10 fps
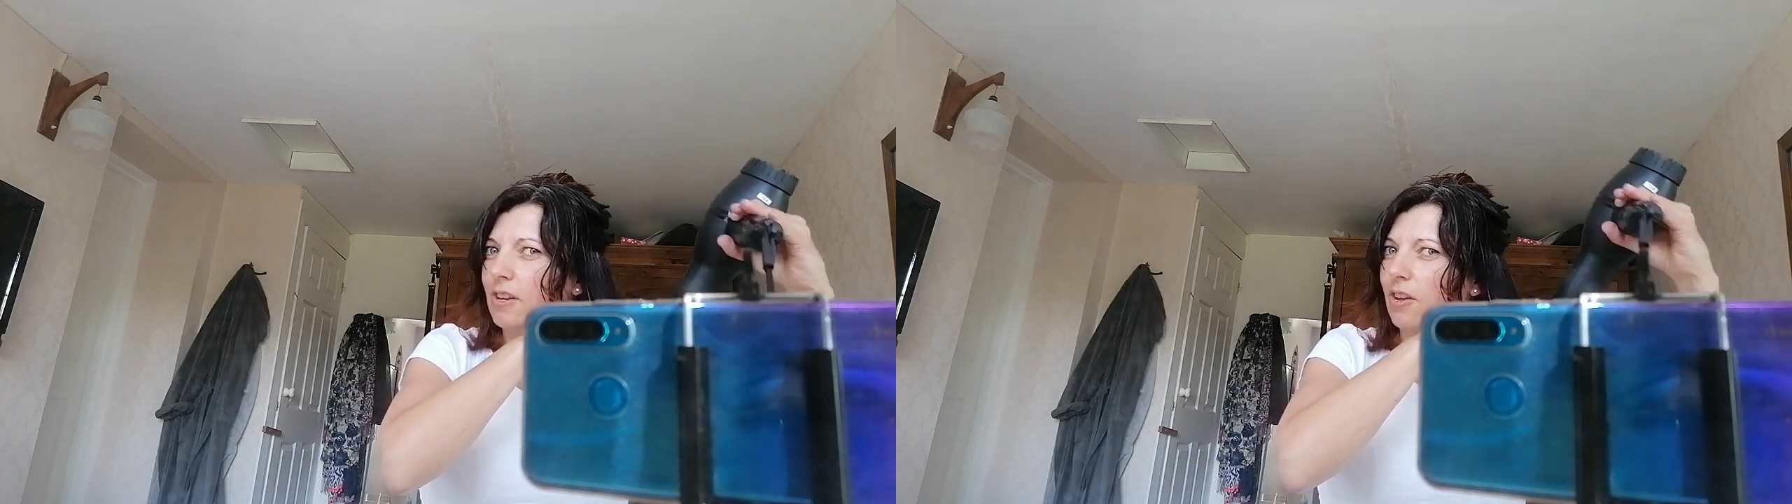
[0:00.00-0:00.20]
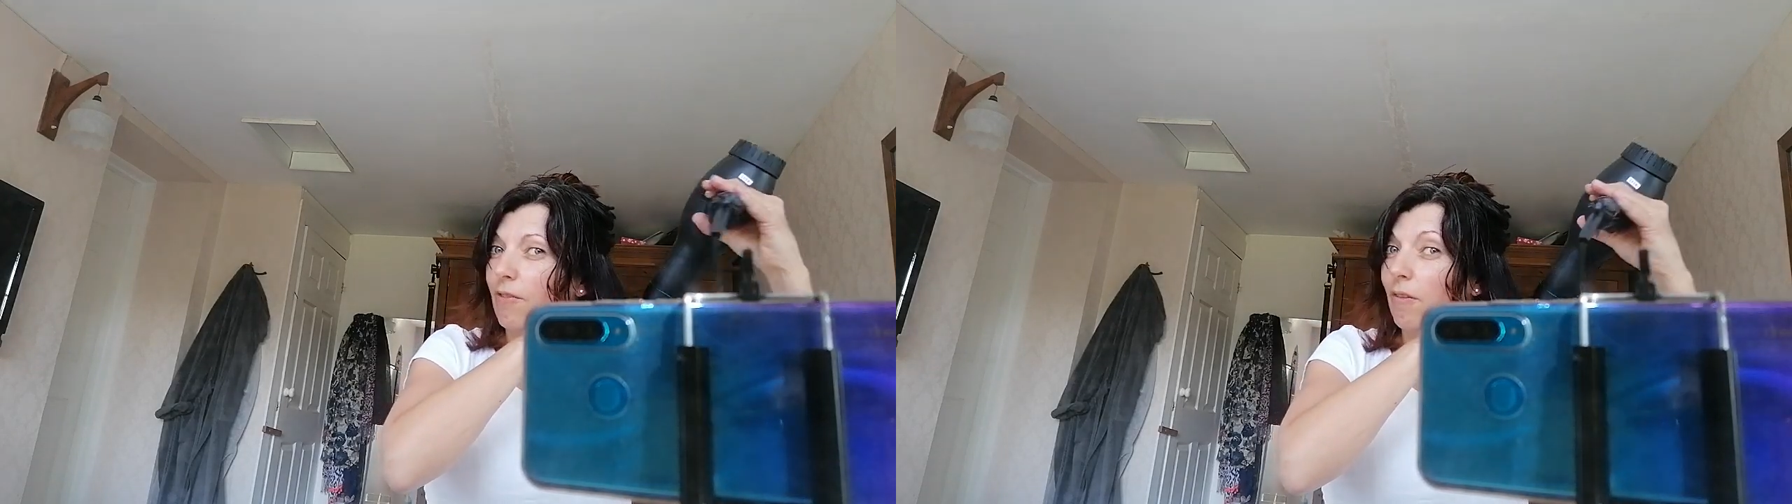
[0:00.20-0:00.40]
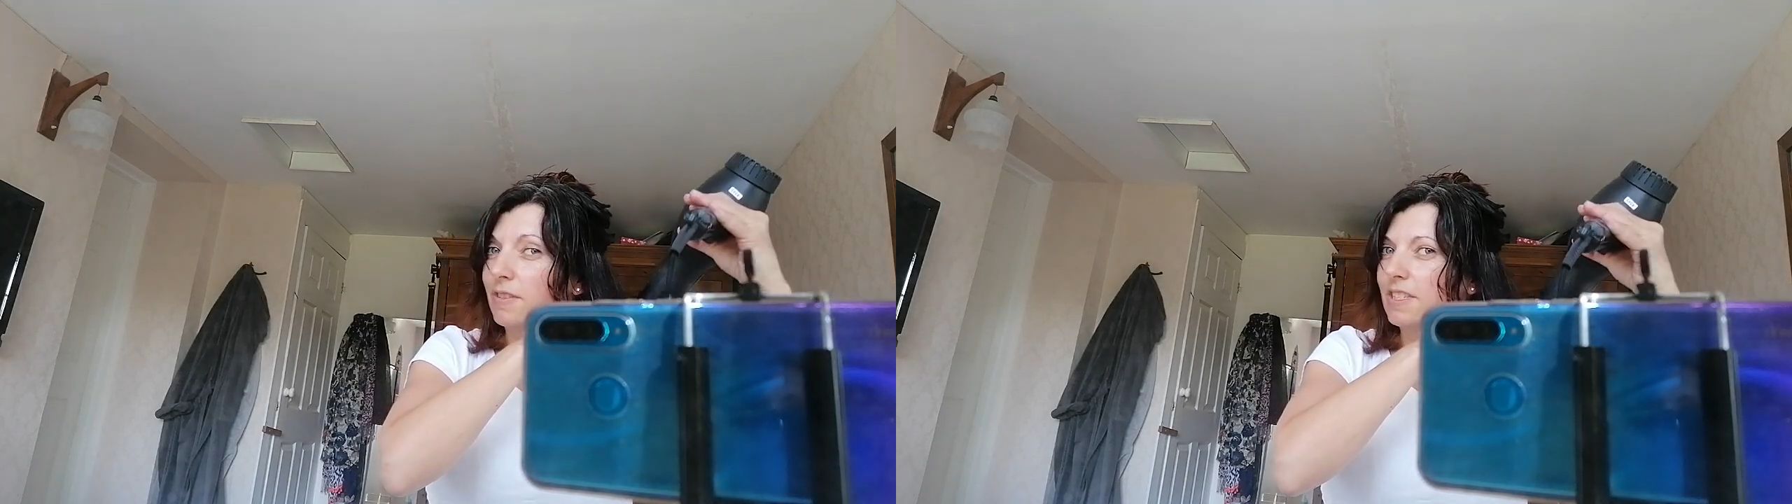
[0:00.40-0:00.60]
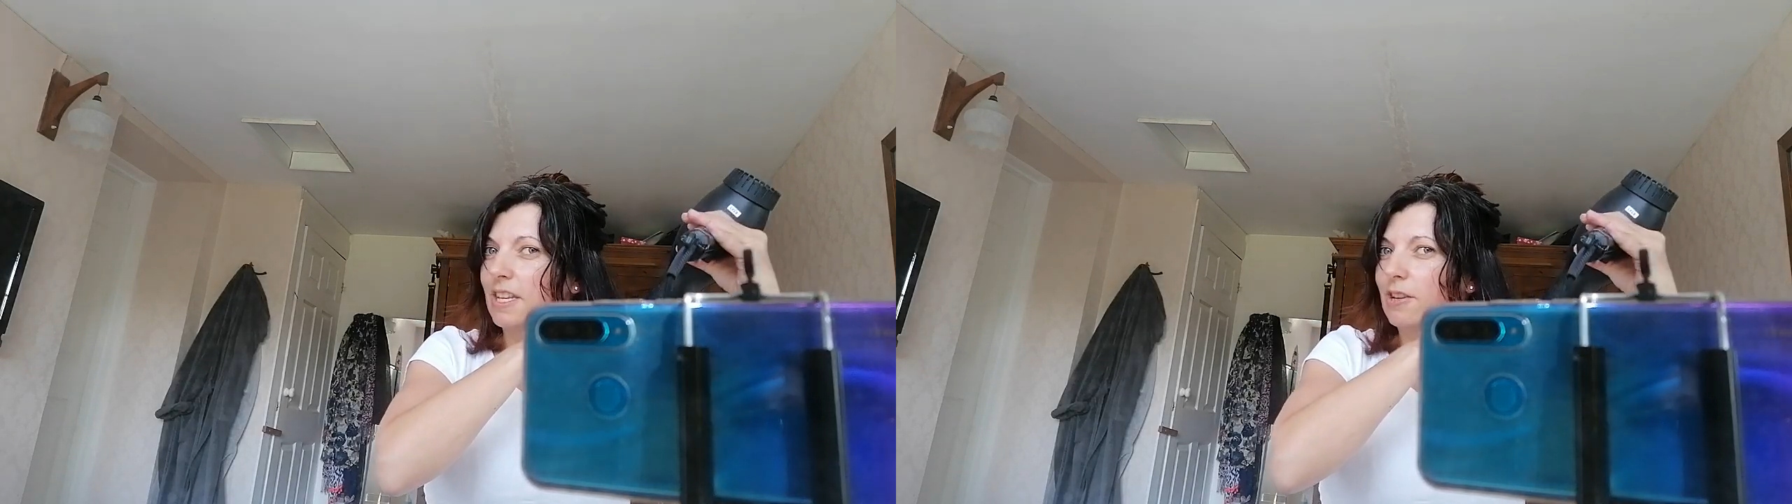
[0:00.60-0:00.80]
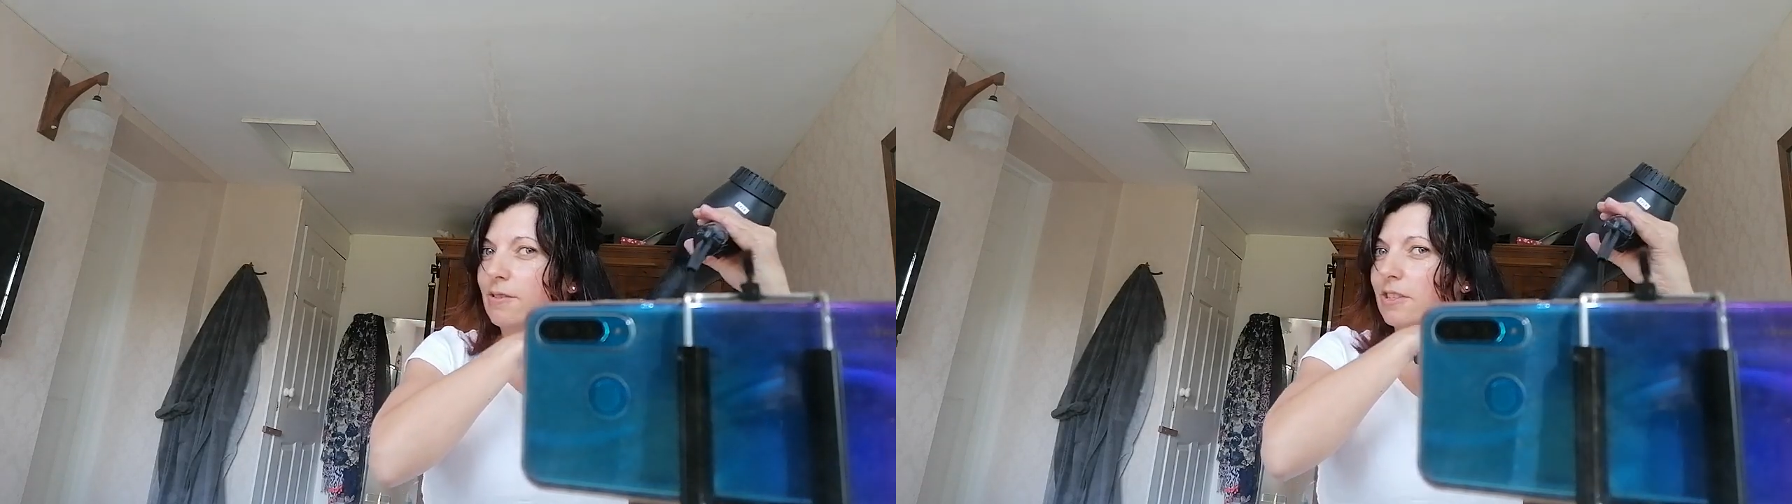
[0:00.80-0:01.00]
You've obviously
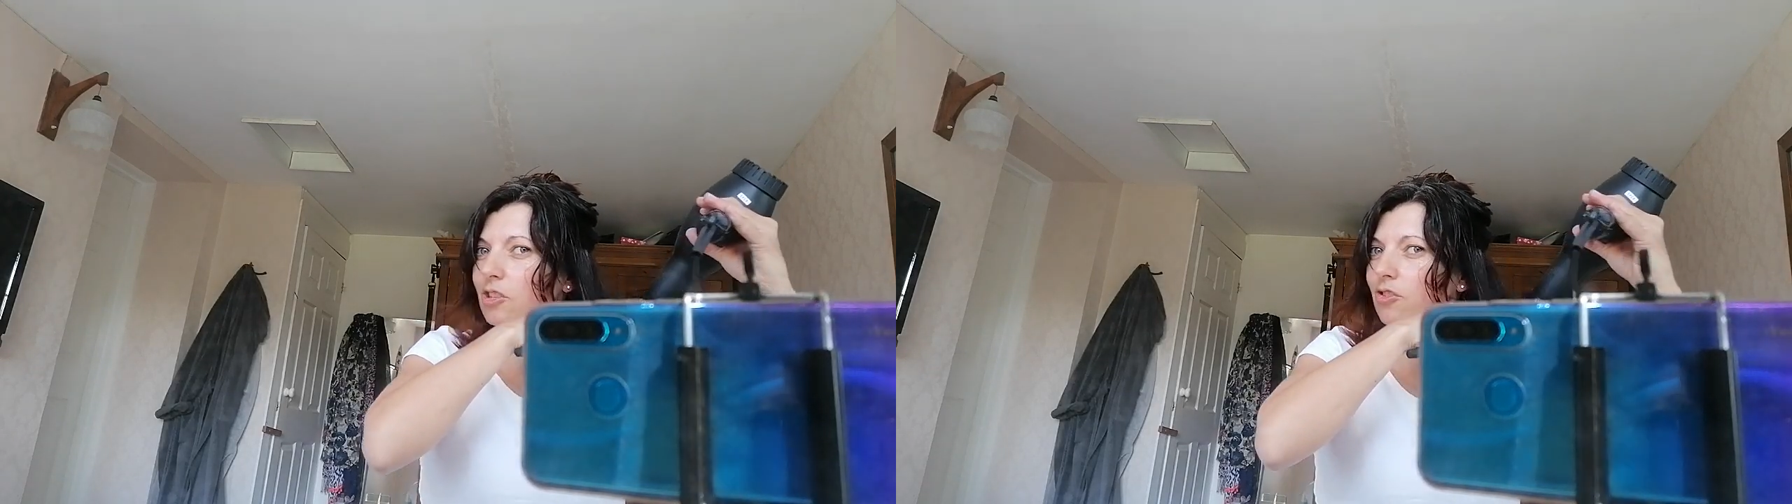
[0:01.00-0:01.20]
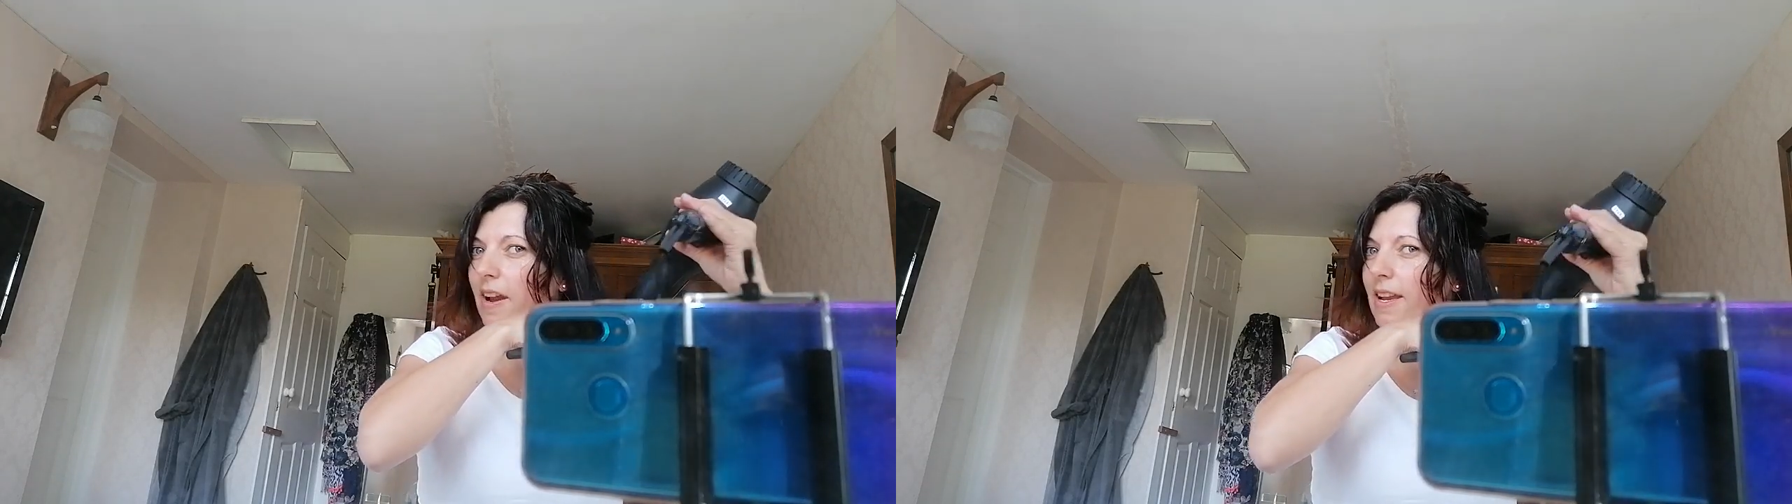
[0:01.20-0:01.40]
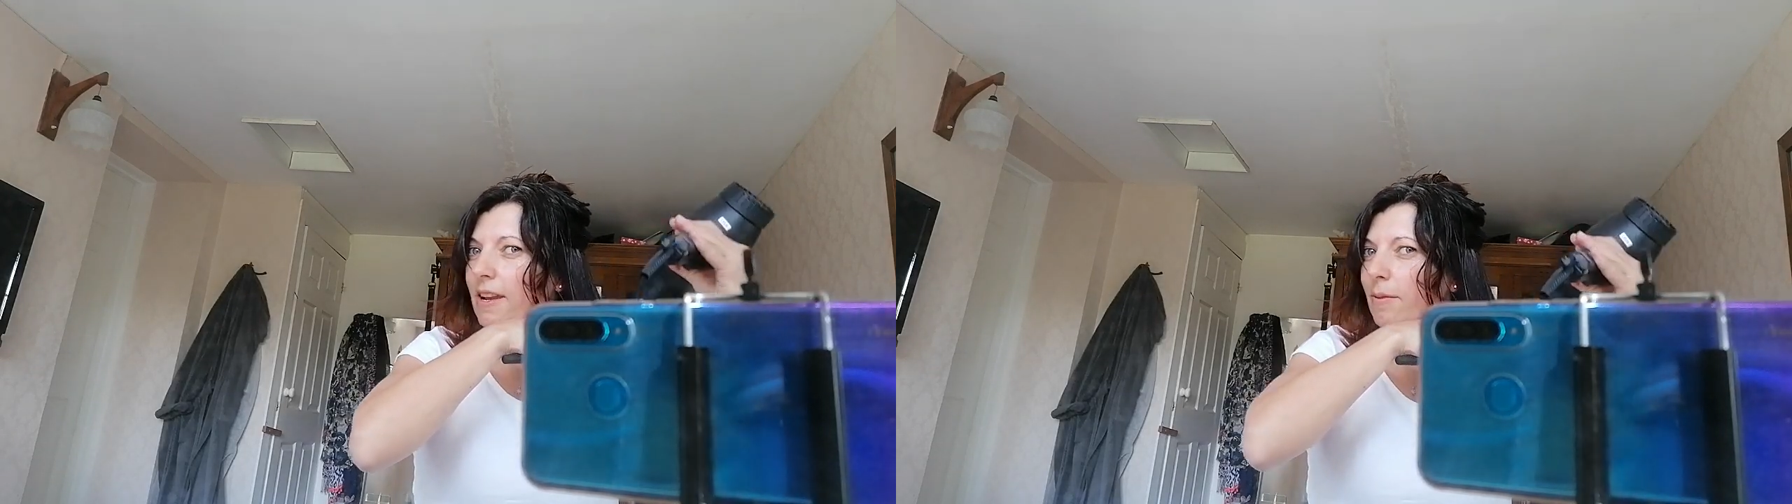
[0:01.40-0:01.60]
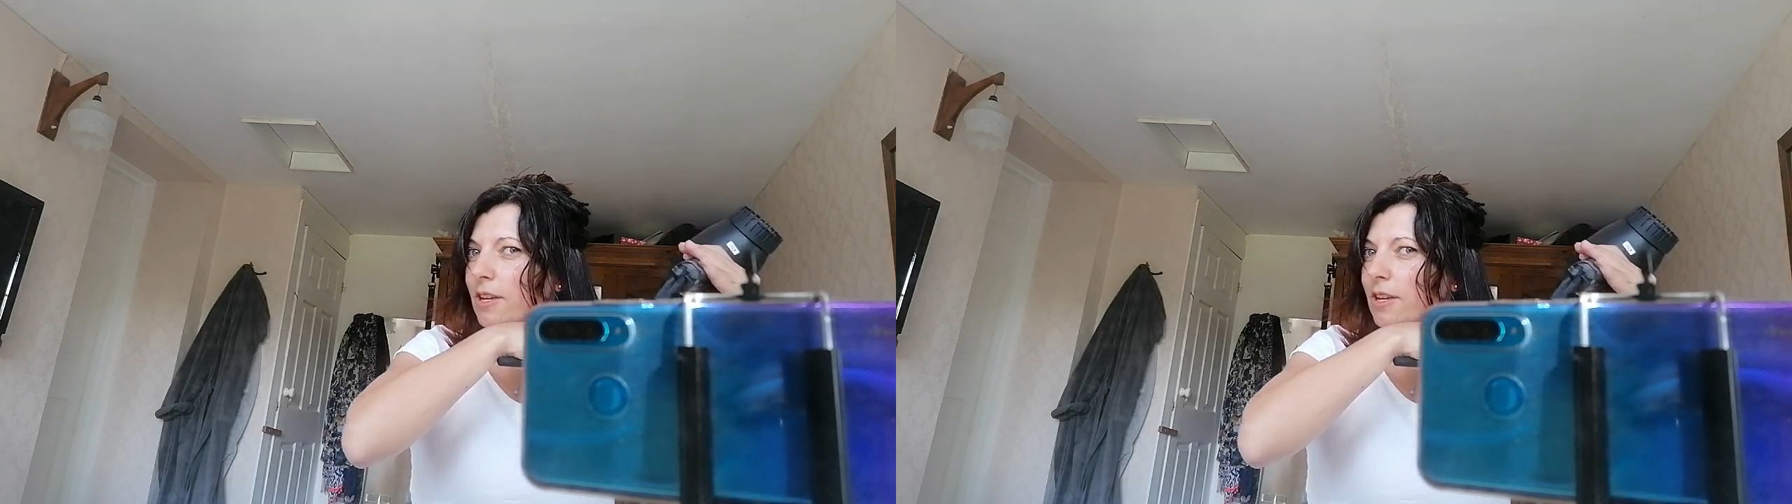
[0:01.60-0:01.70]
used the straightener